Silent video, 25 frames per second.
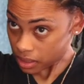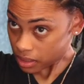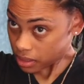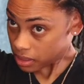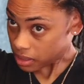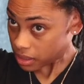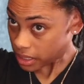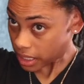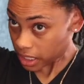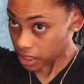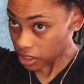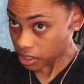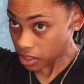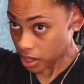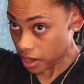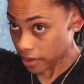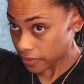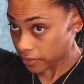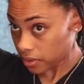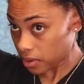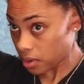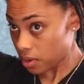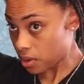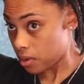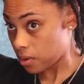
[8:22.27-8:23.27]
Section
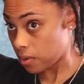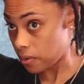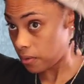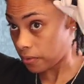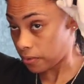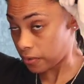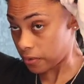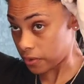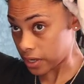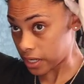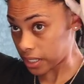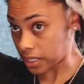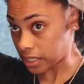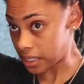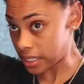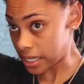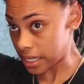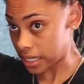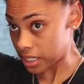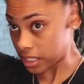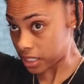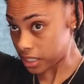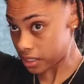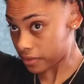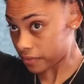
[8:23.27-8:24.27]
off the whole front
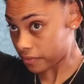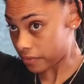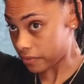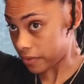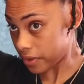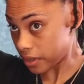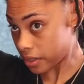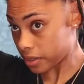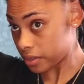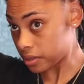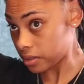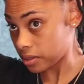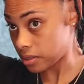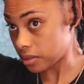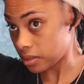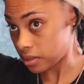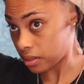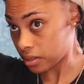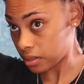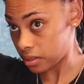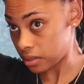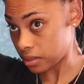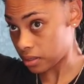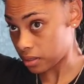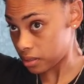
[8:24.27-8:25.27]
section
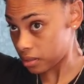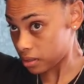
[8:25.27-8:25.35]
first.